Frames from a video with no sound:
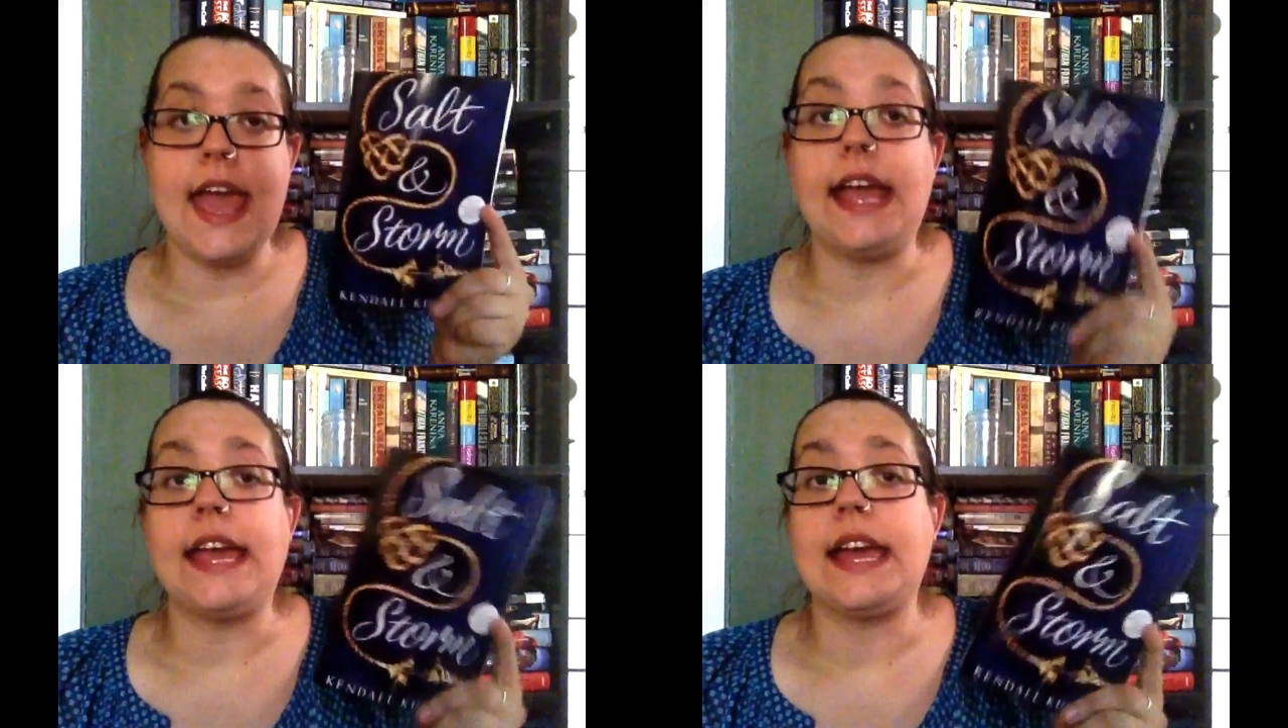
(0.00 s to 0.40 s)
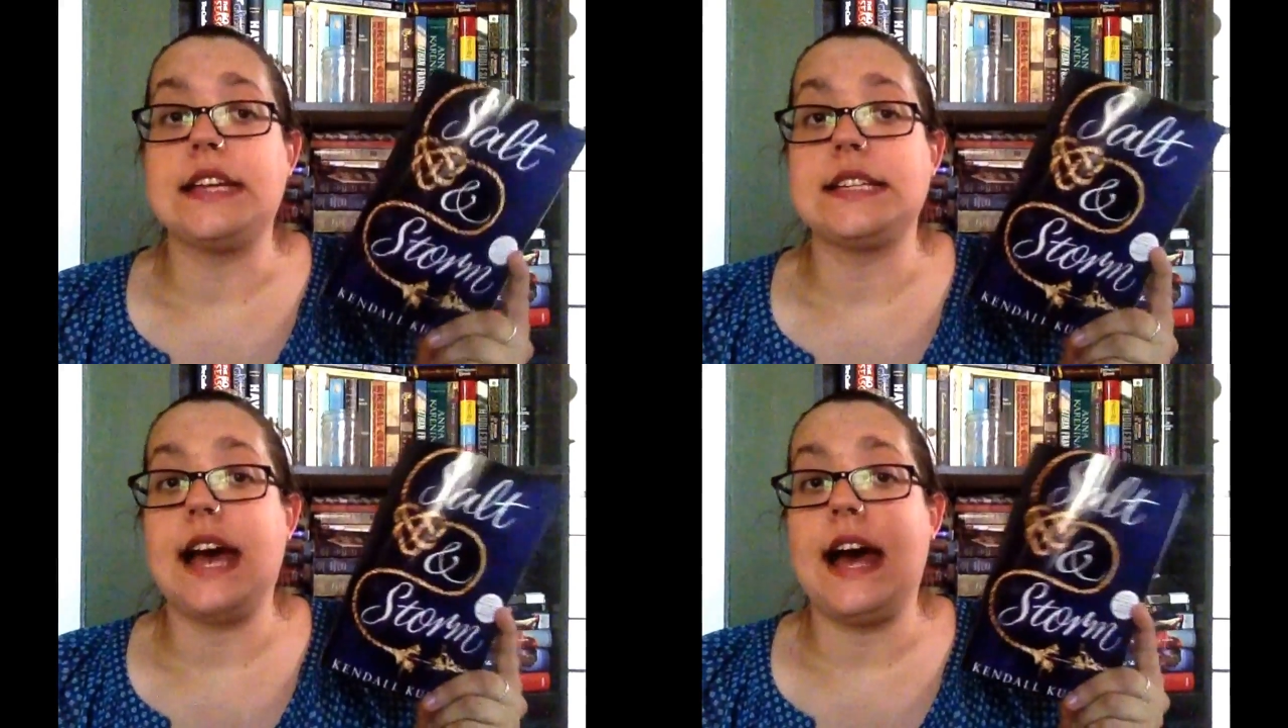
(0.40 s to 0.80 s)

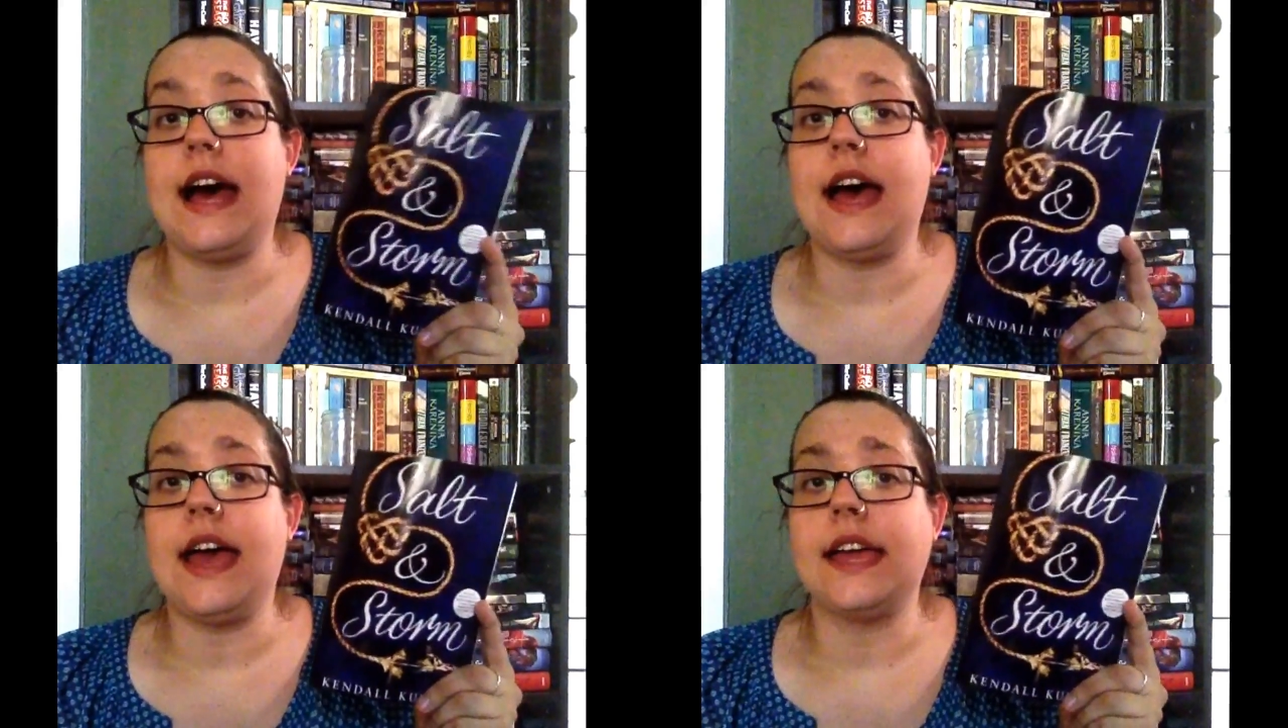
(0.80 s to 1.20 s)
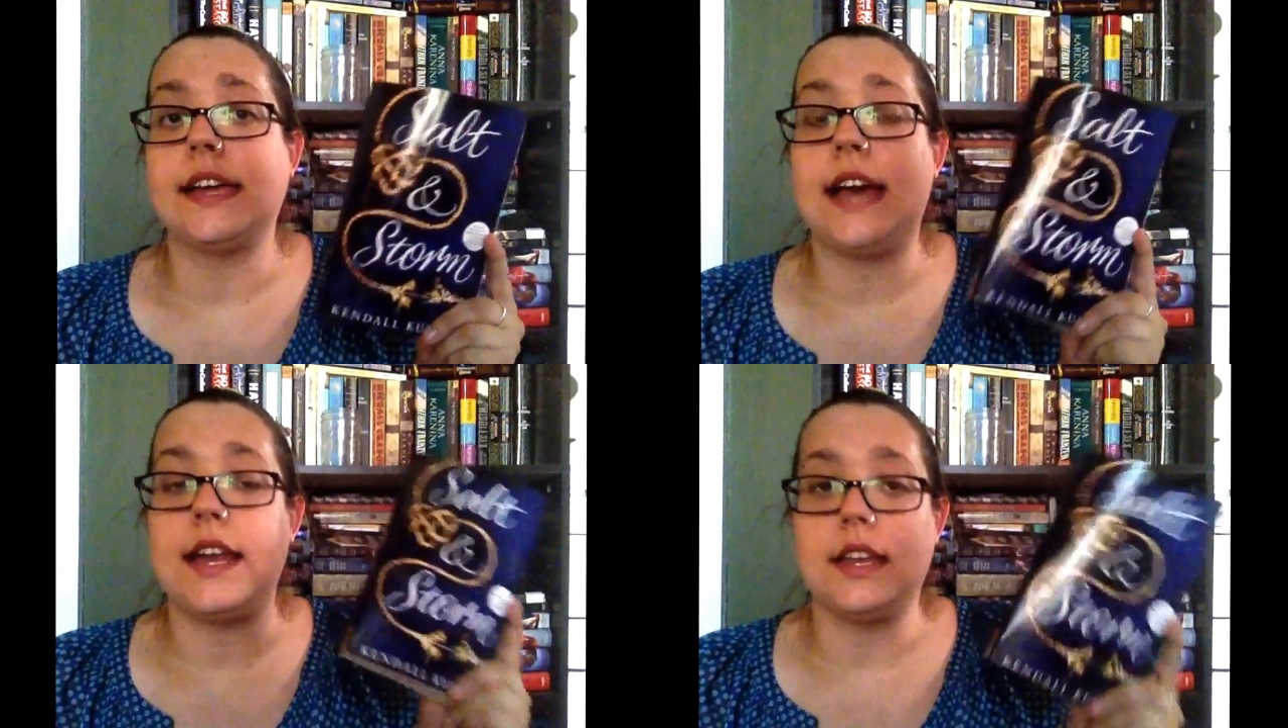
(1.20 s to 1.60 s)
and I
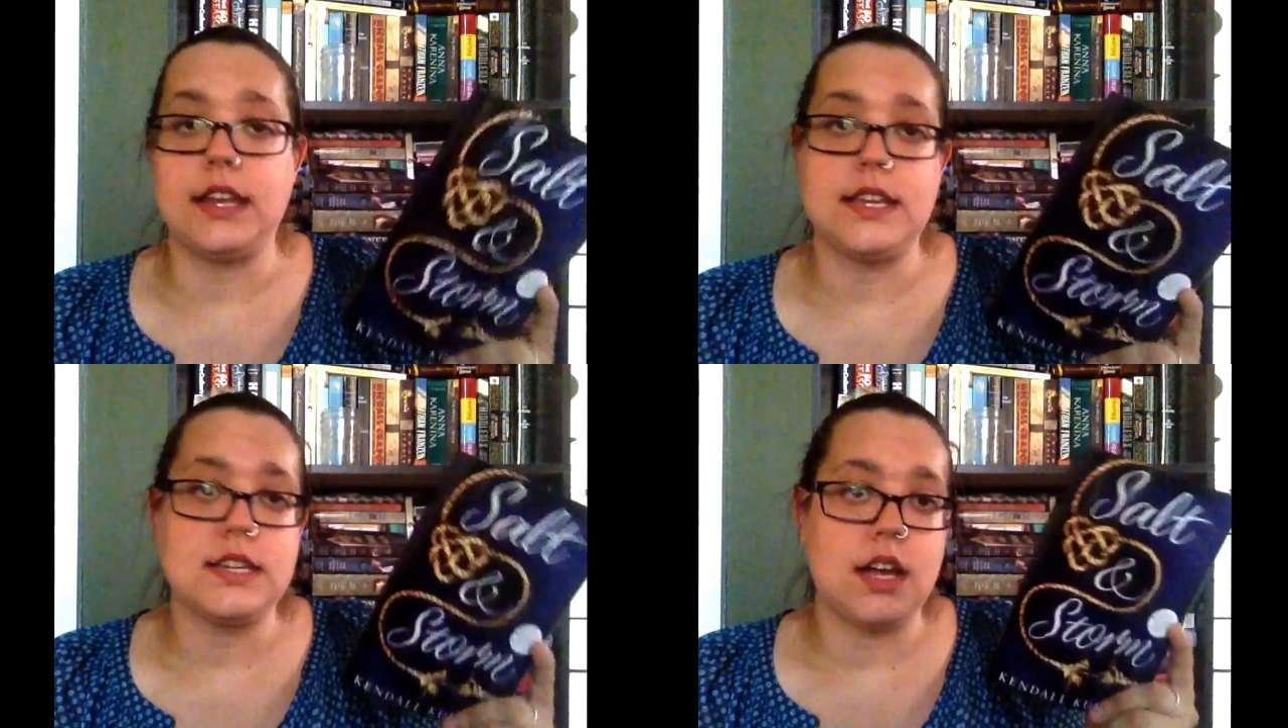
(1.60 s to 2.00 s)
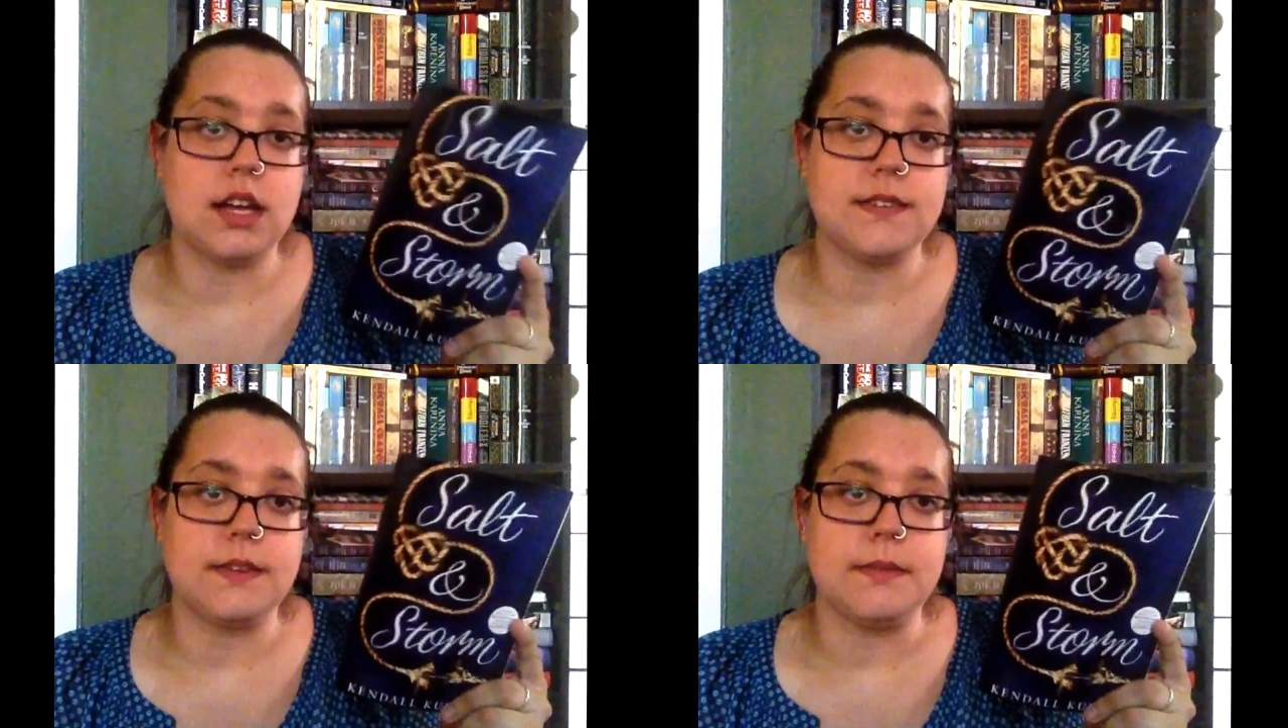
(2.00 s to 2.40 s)
got an
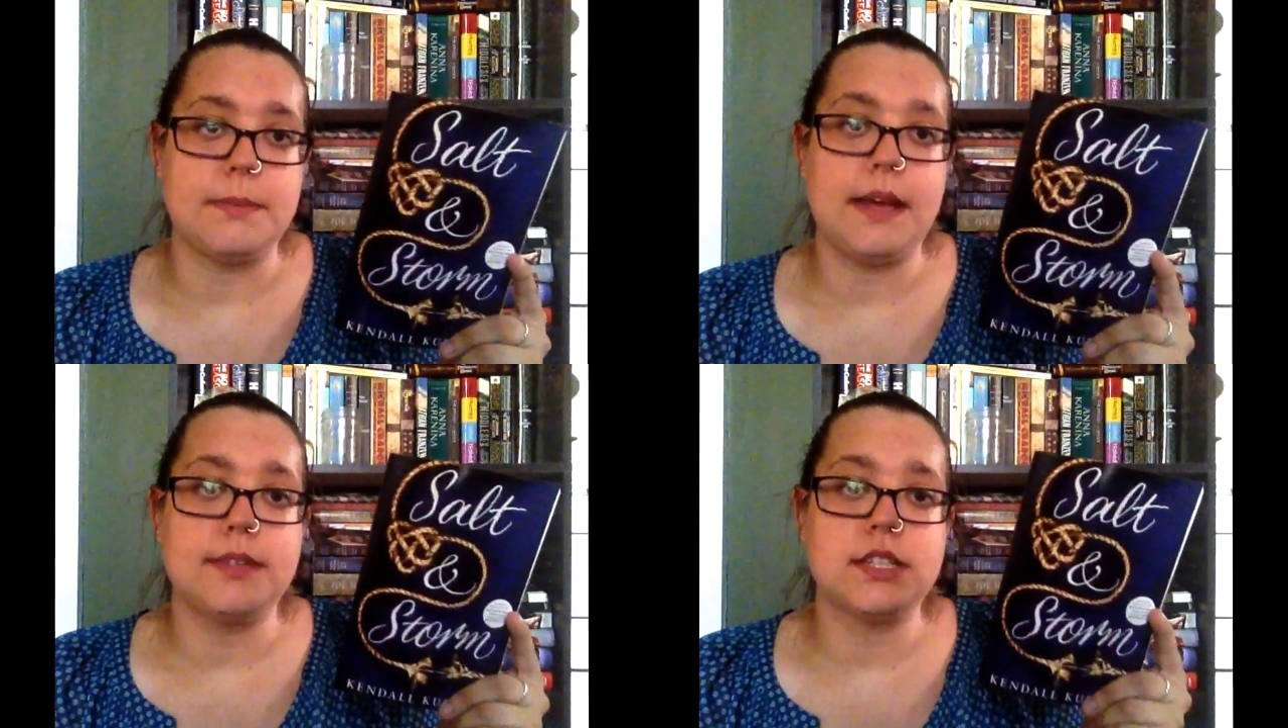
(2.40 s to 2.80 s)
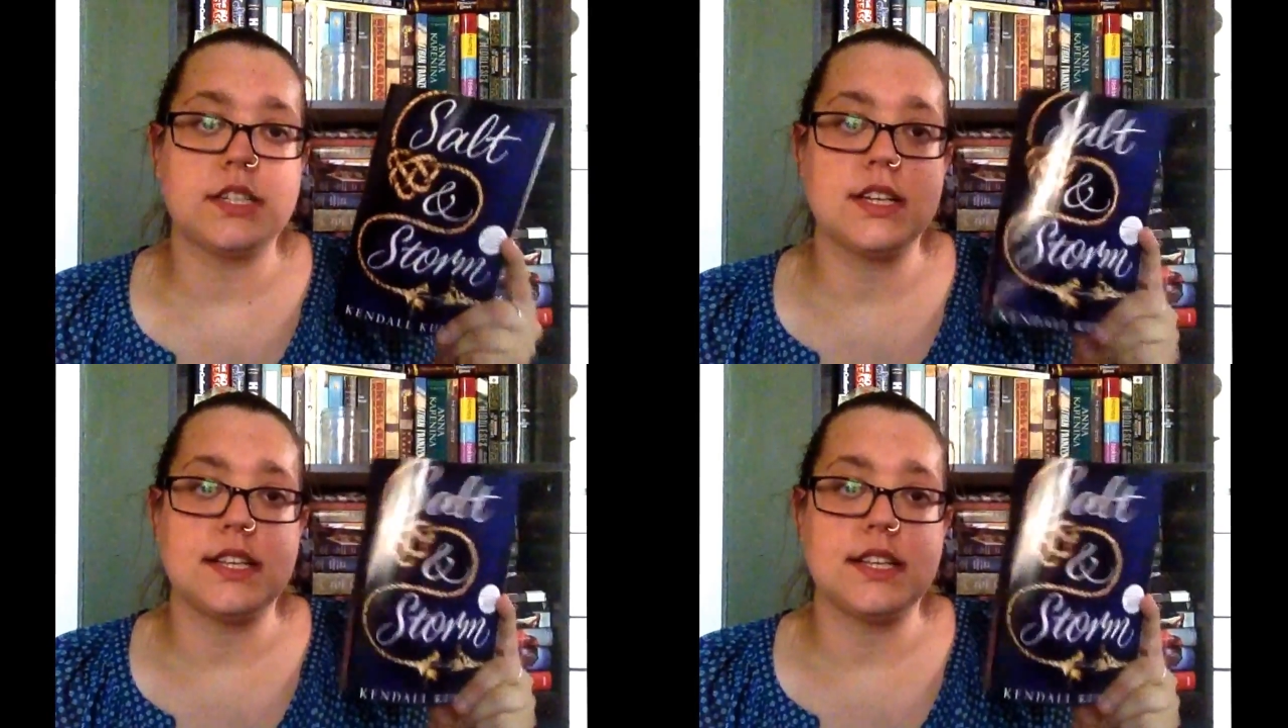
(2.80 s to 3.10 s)
e-ARC from the publisher.